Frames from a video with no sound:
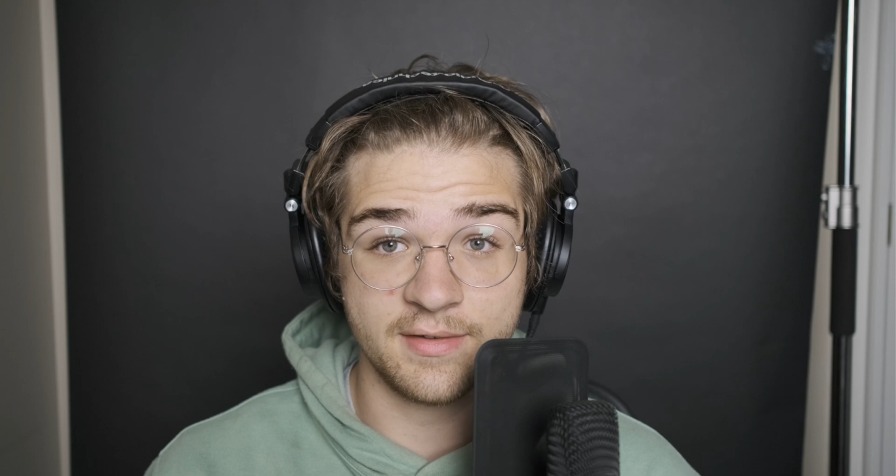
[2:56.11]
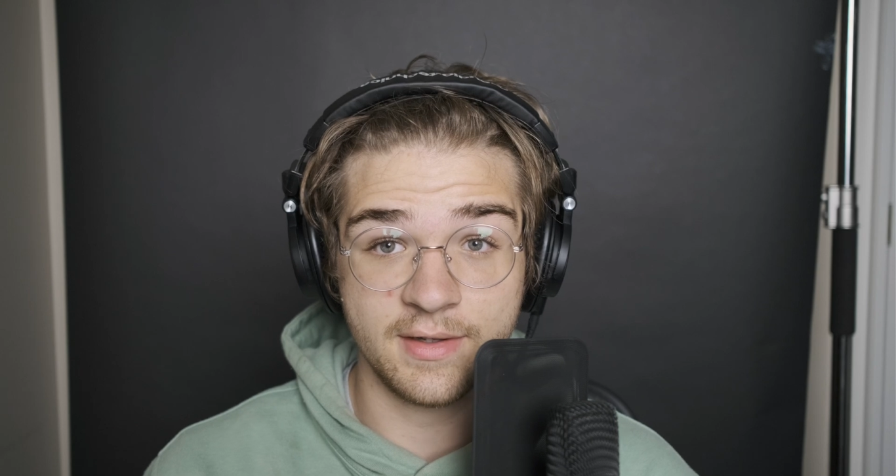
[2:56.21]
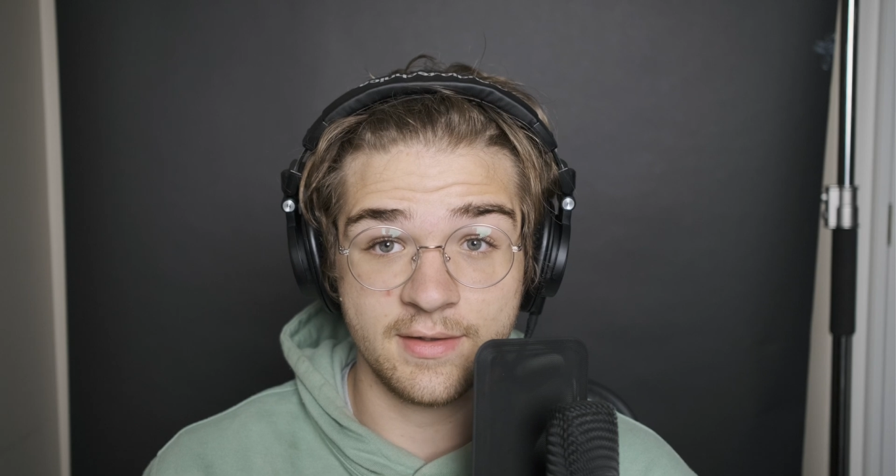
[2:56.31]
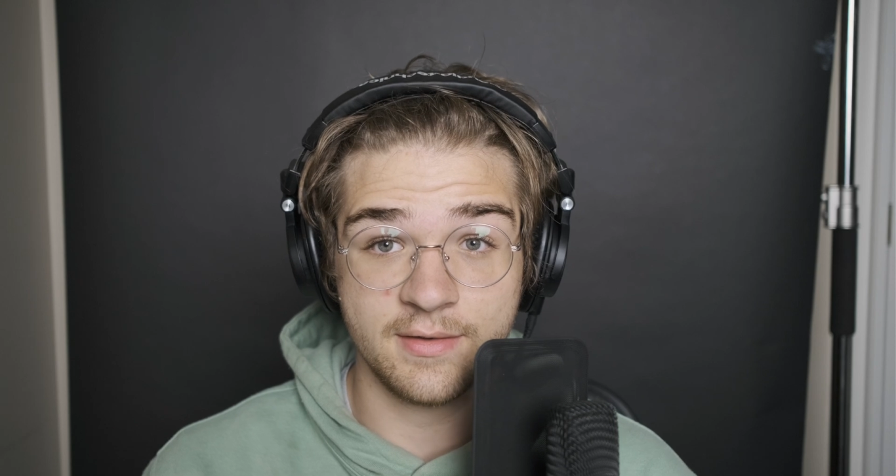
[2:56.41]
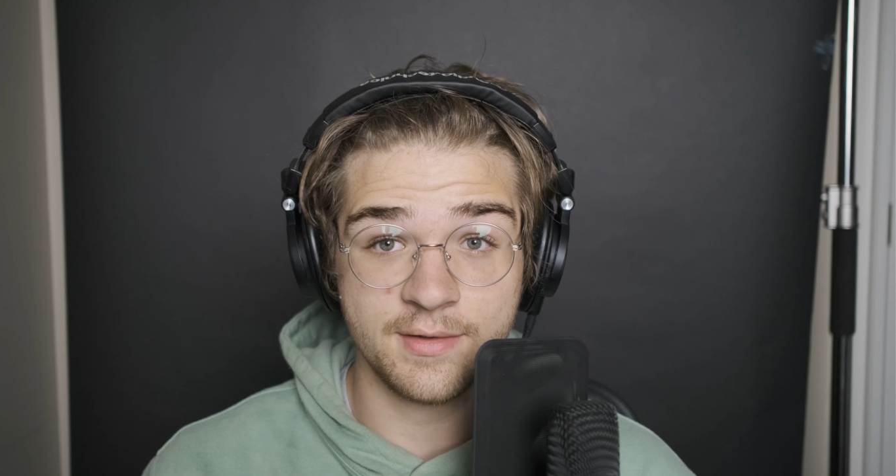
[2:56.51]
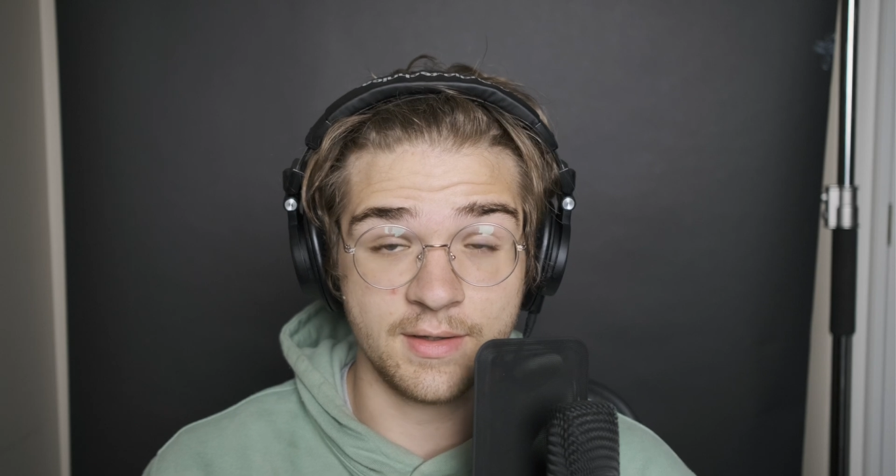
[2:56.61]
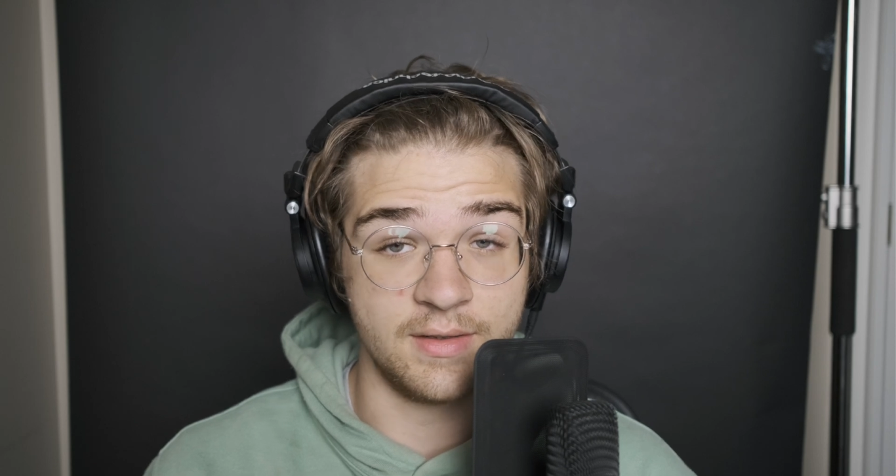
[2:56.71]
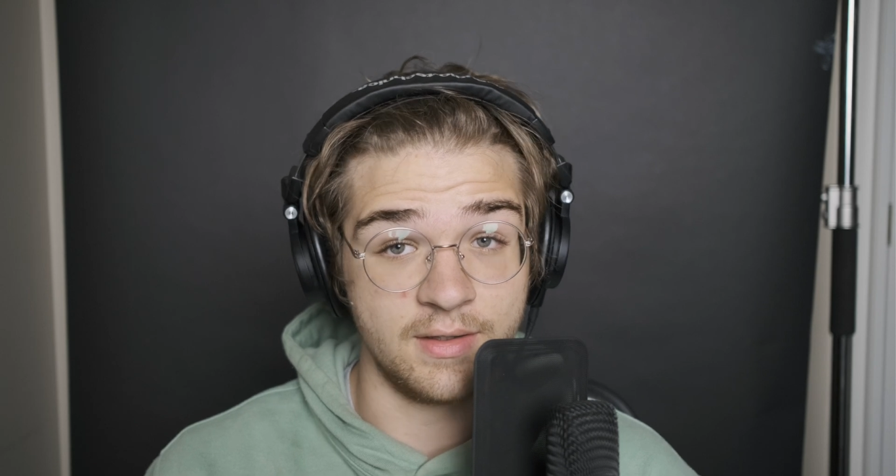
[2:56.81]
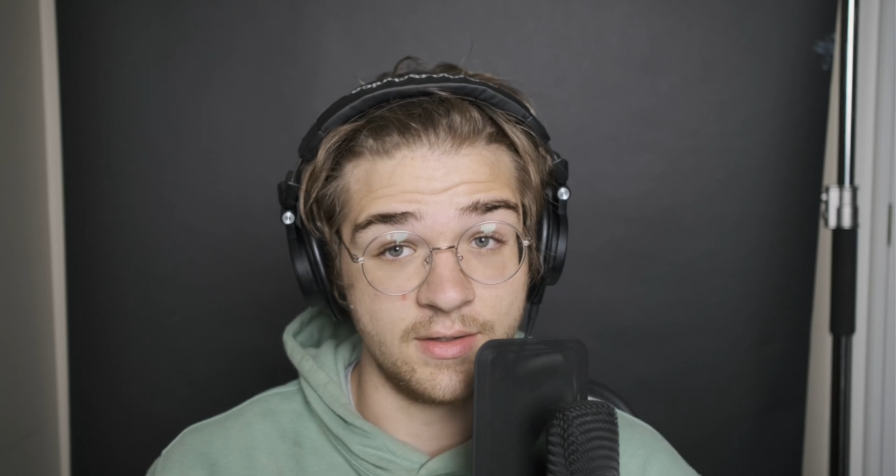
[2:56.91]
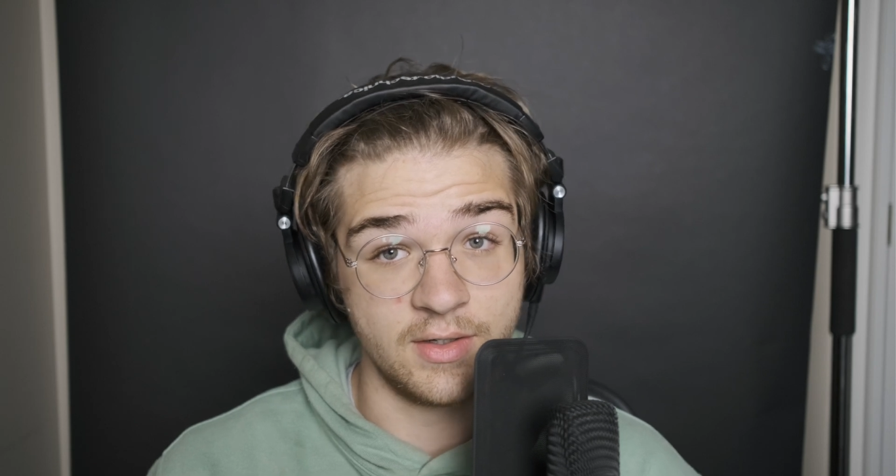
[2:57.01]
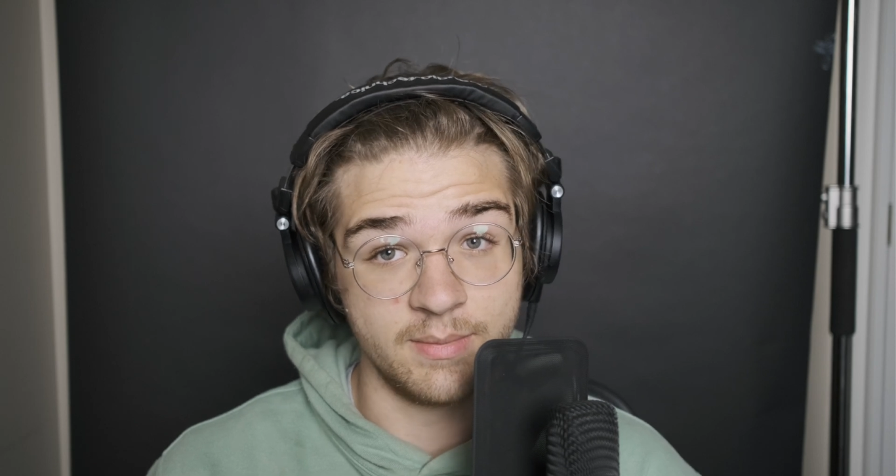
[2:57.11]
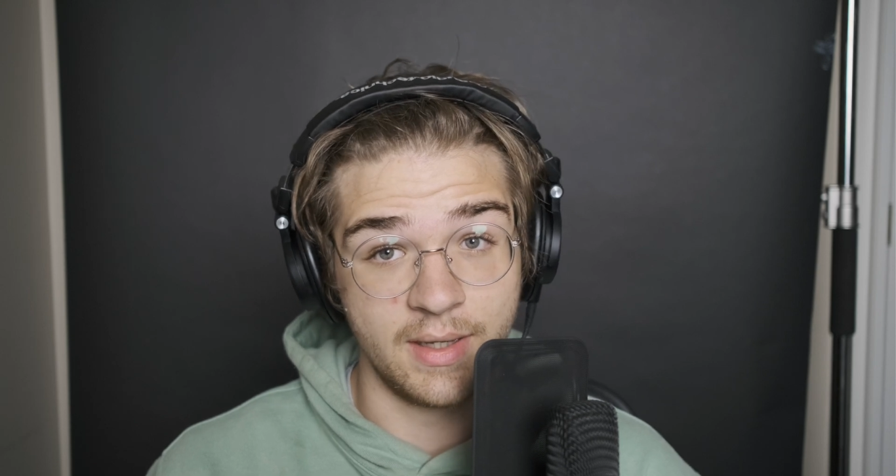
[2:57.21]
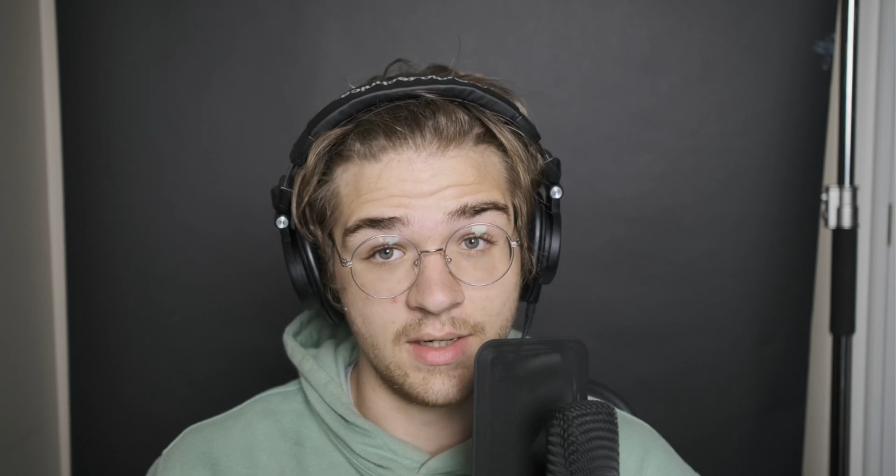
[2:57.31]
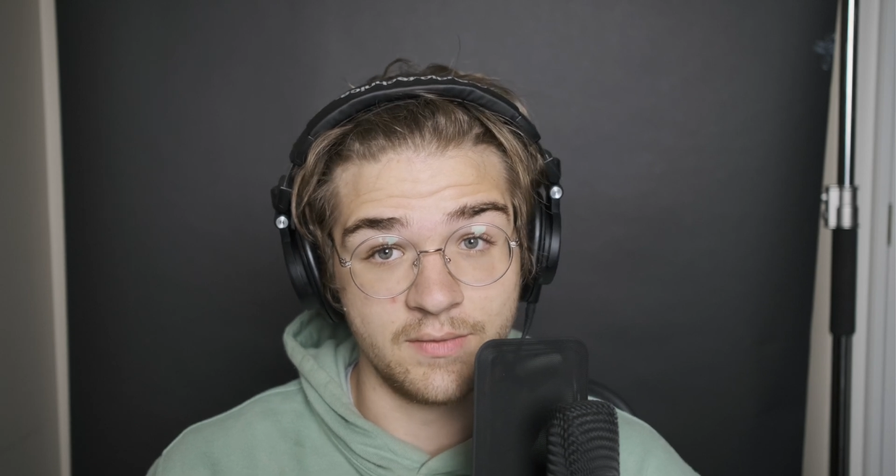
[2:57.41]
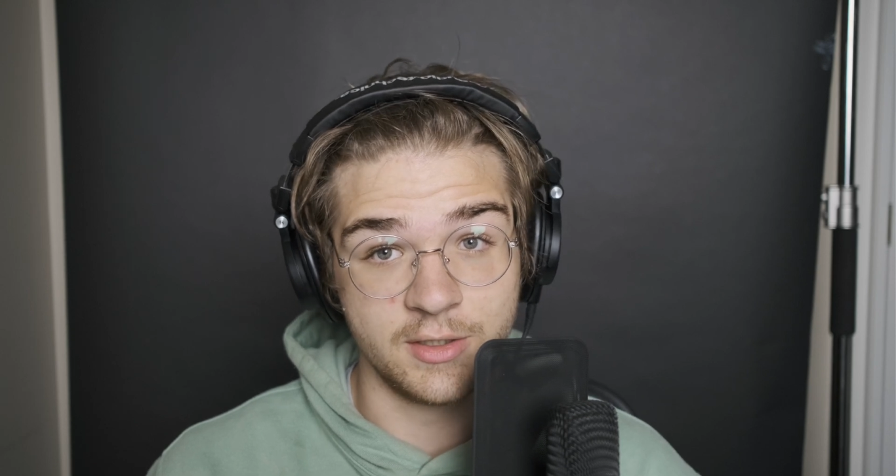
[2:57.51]
lens and the good and
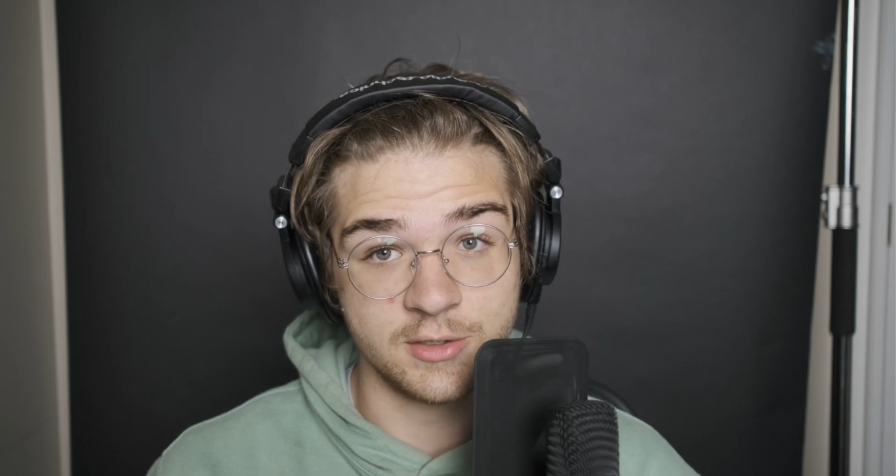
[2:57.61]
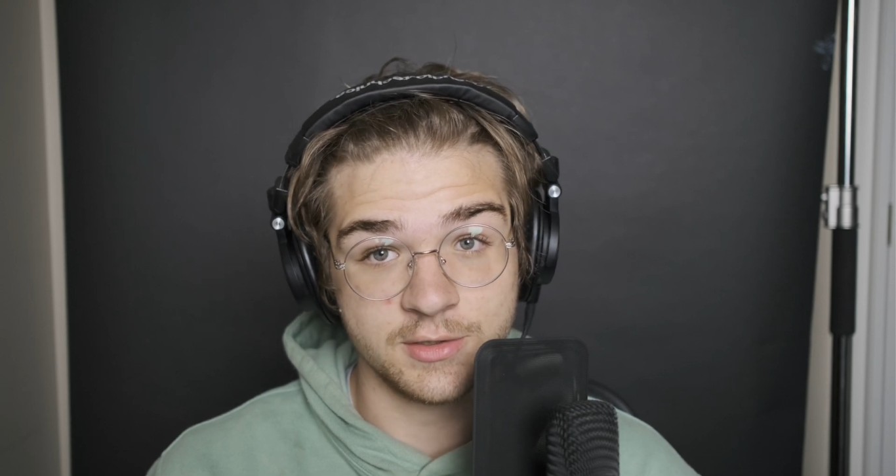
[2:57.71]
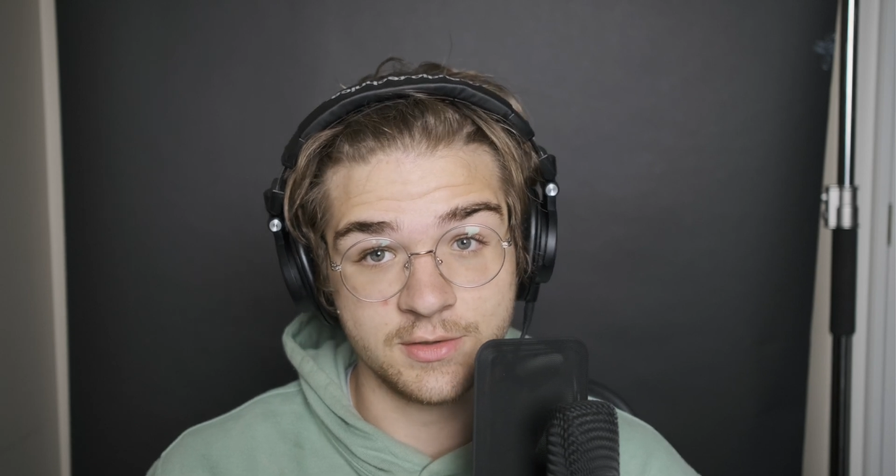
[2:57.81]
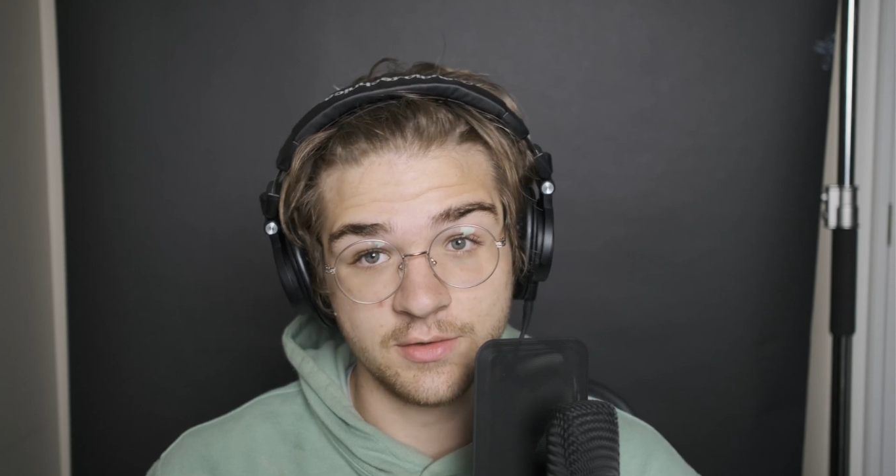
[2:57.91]
bad of each.